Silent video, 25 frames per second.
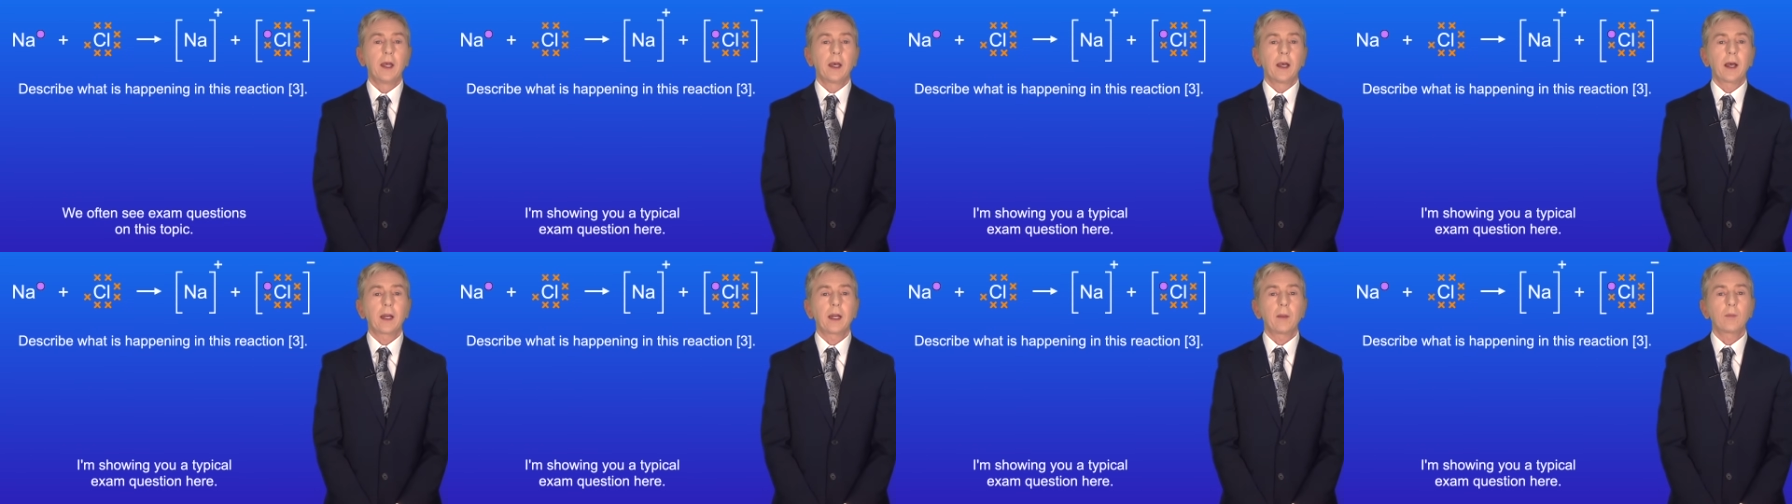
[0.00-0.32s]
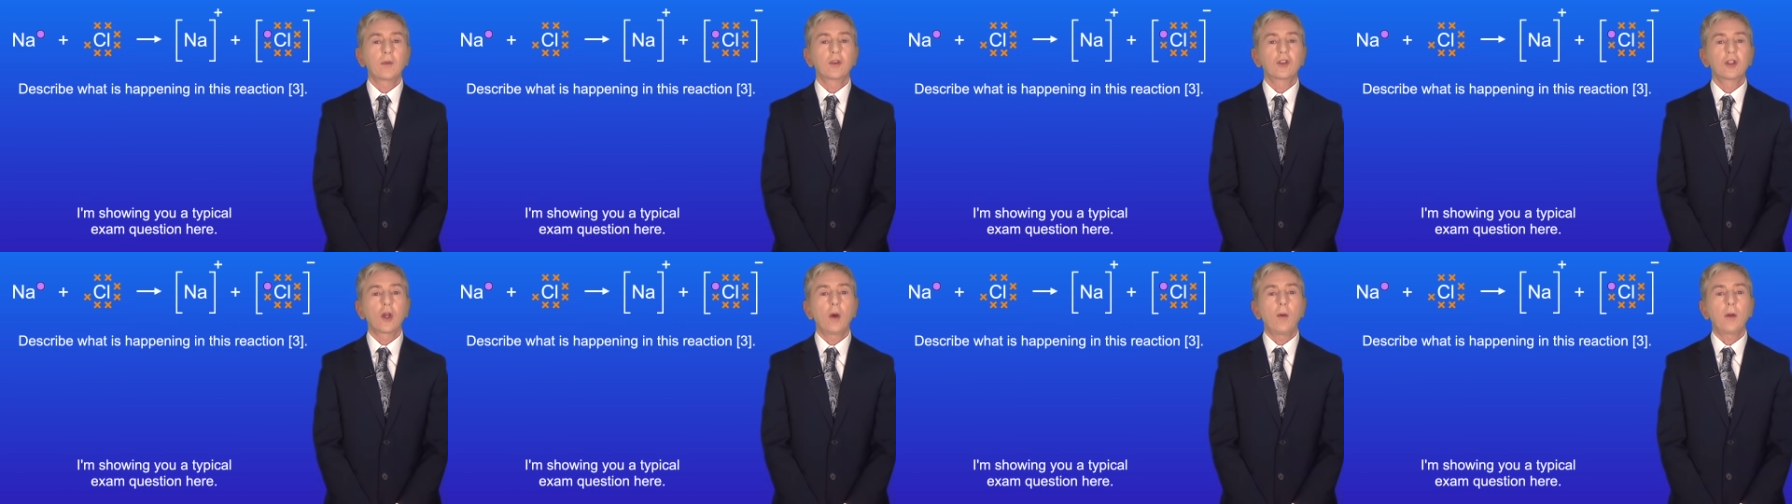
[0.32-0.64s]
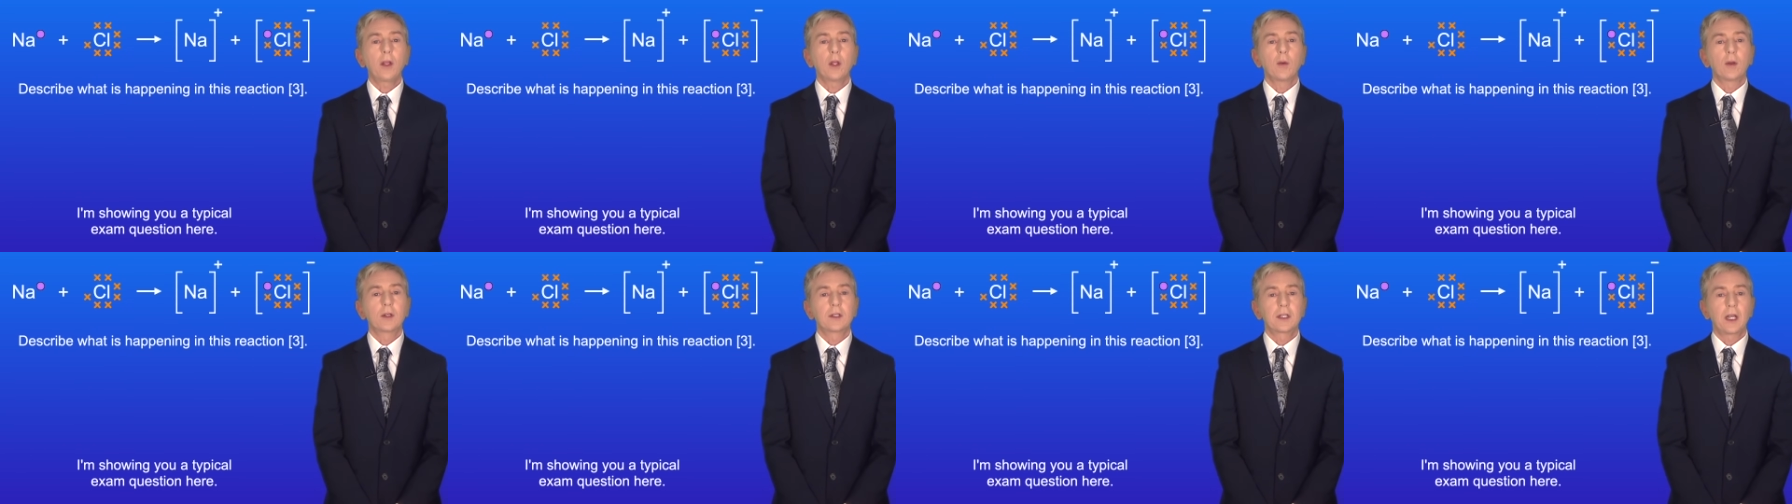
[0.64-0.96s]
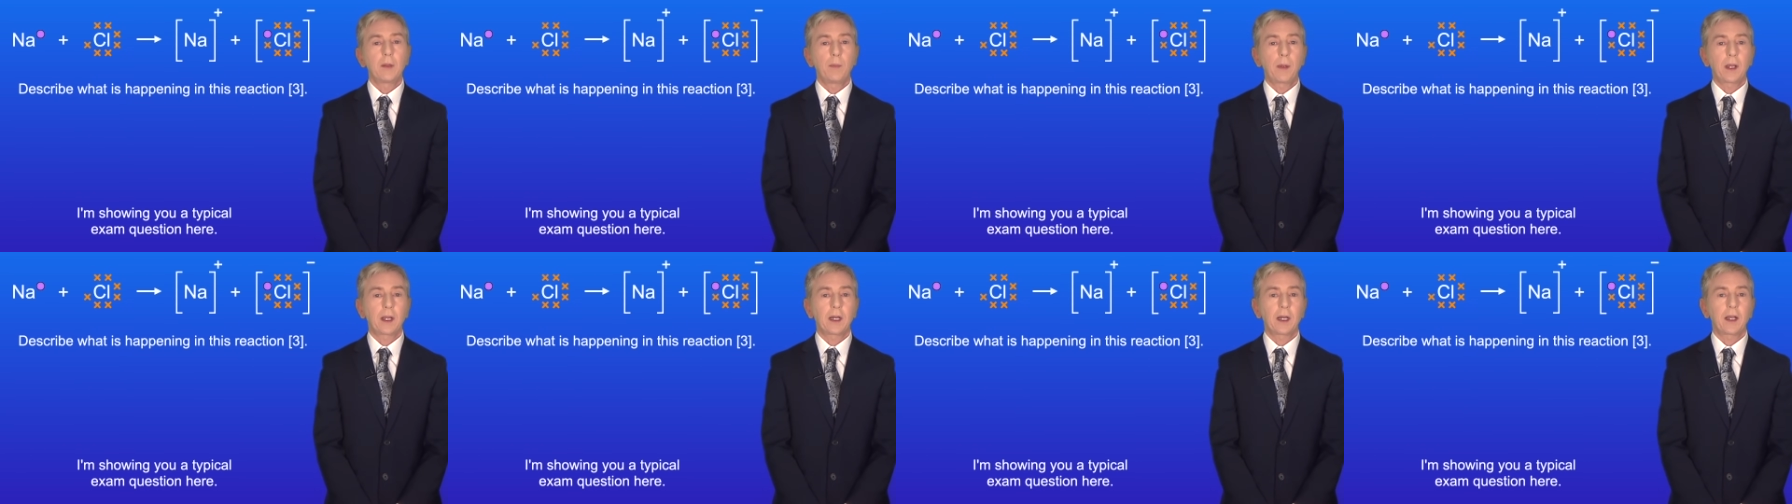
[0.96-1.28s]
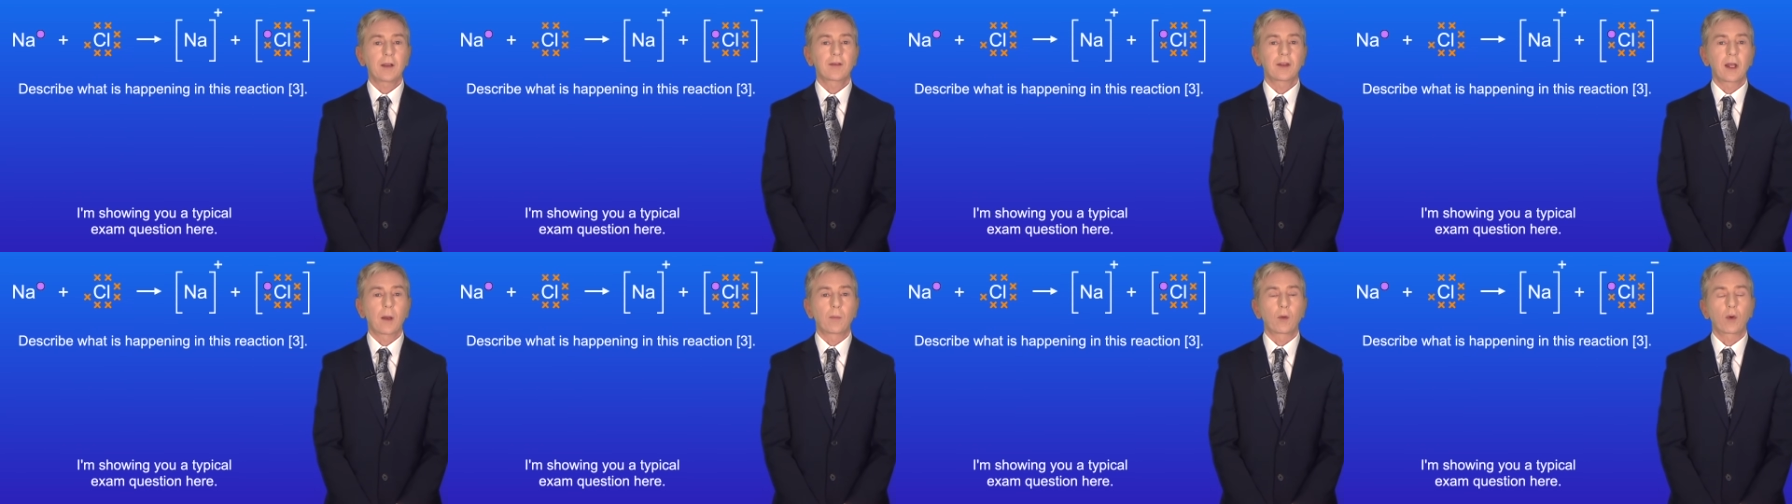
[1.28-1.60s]
and I'm showing you a typical
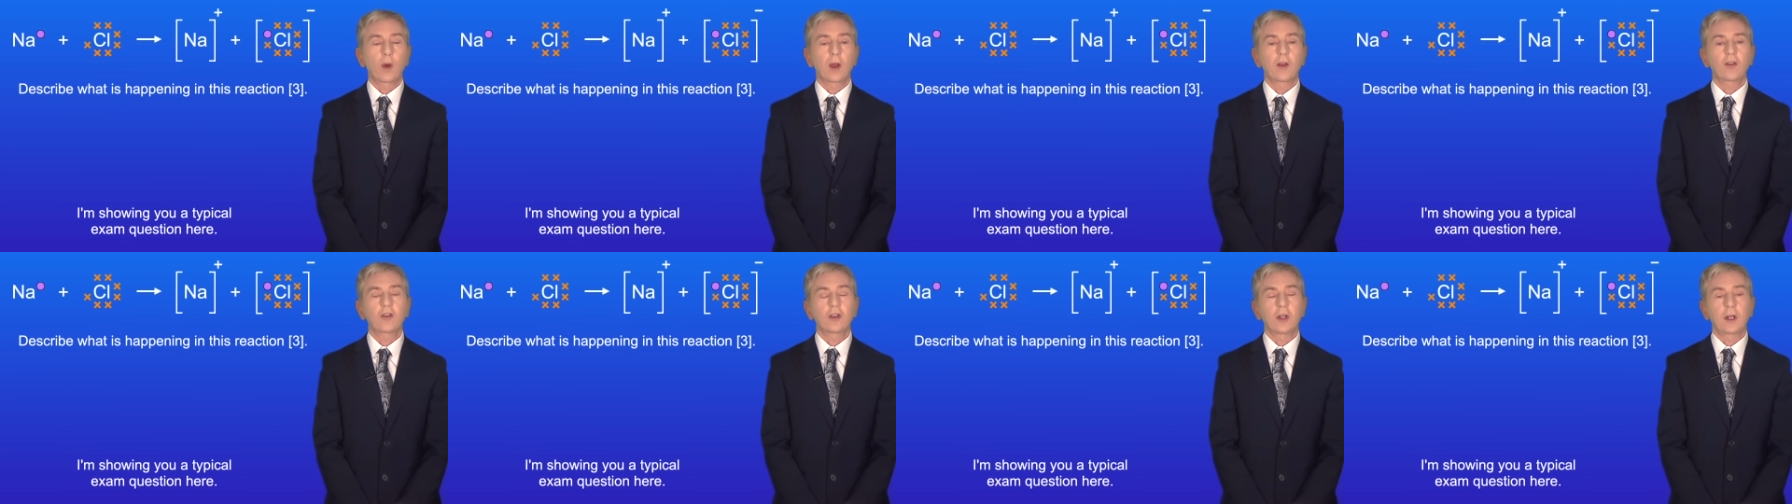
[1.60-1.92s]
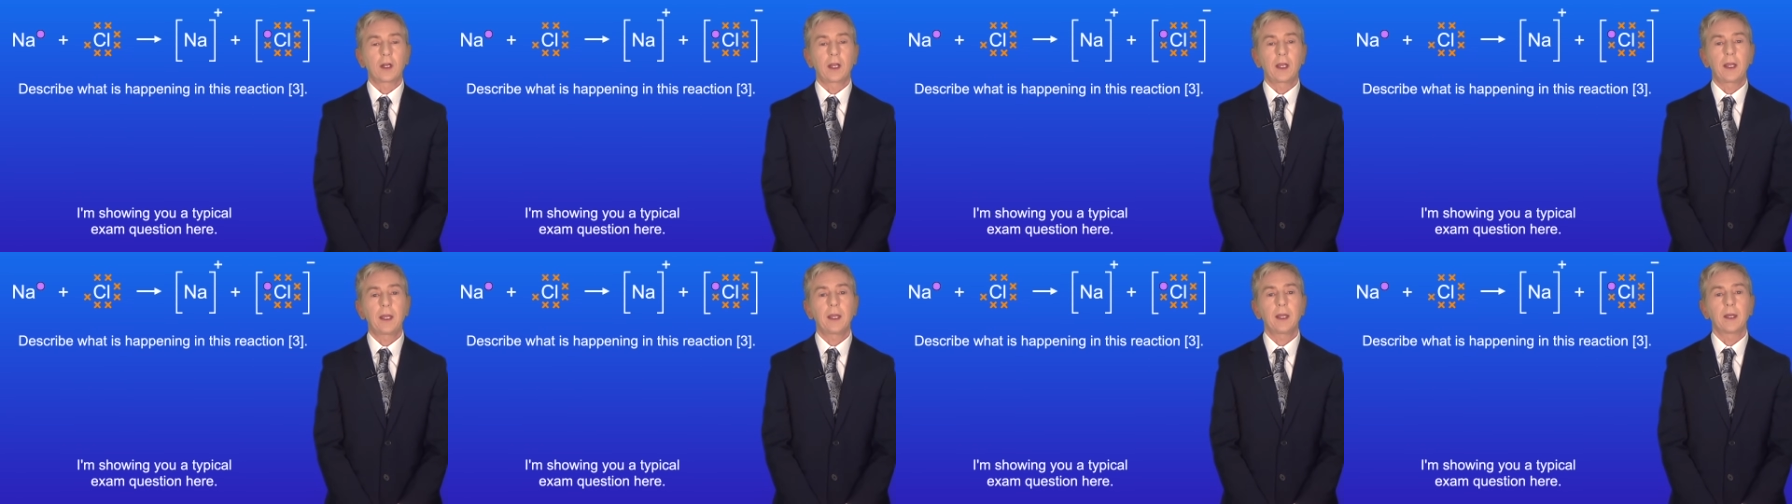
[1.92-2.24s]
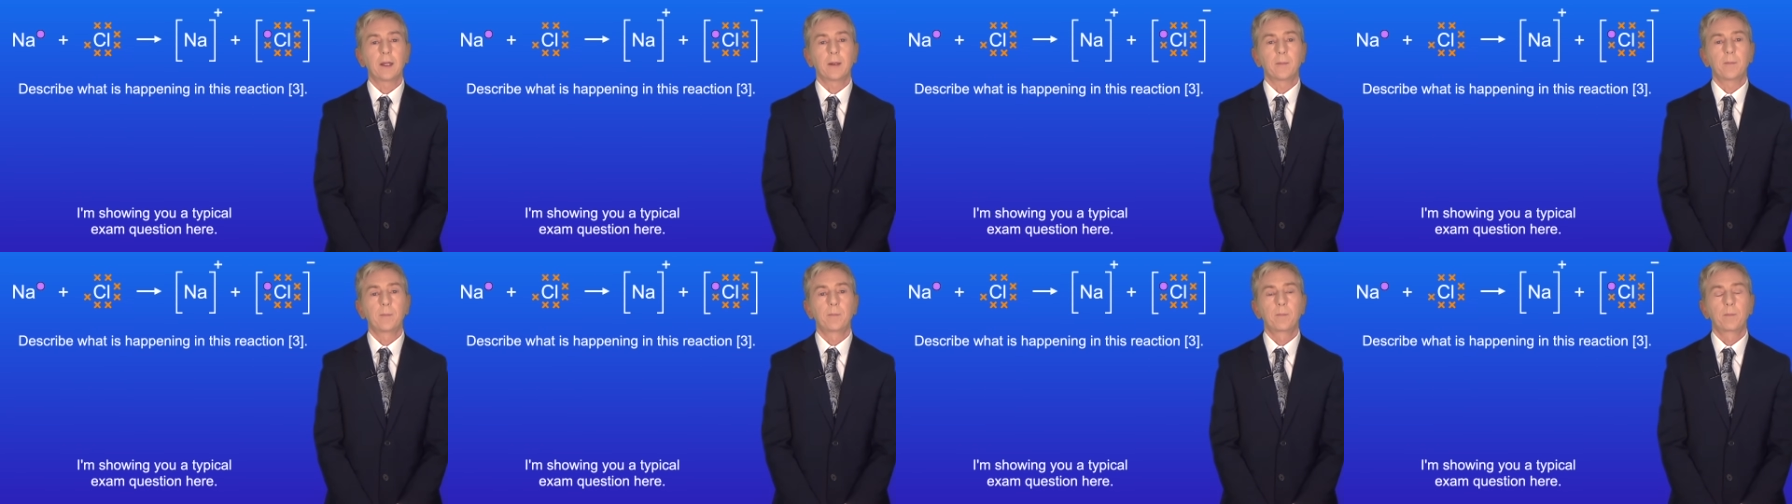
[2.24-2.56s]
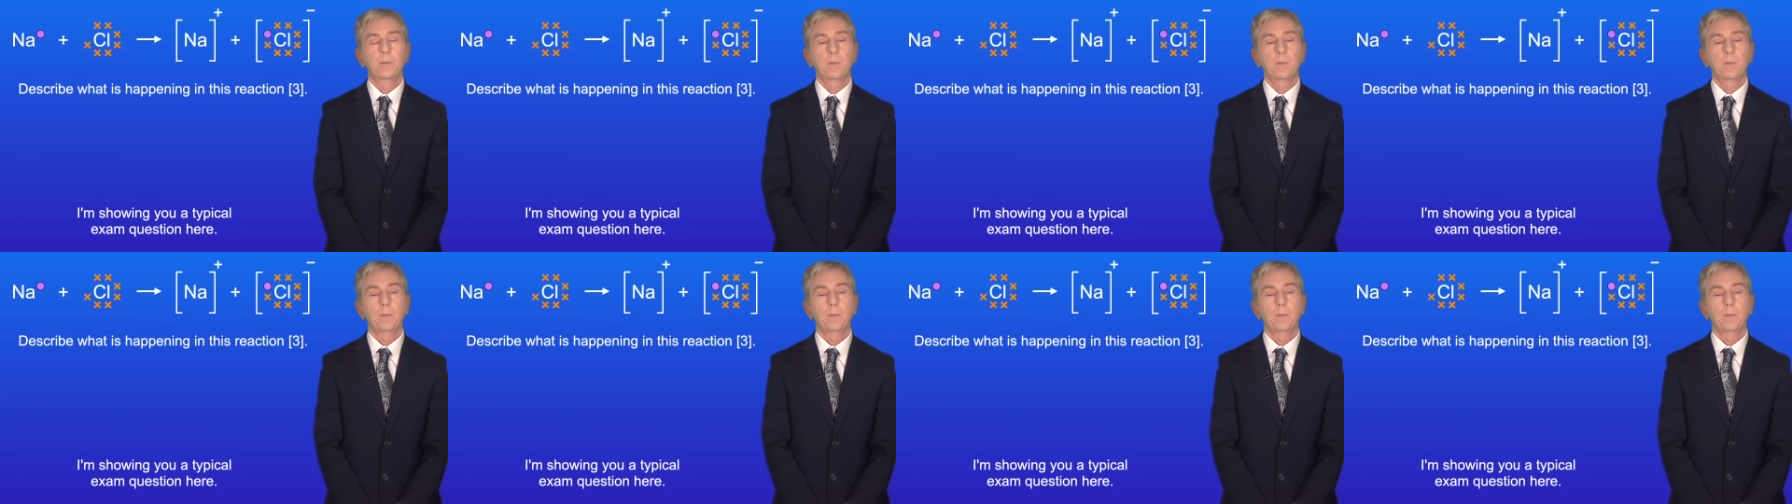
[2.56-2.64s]
exam question here.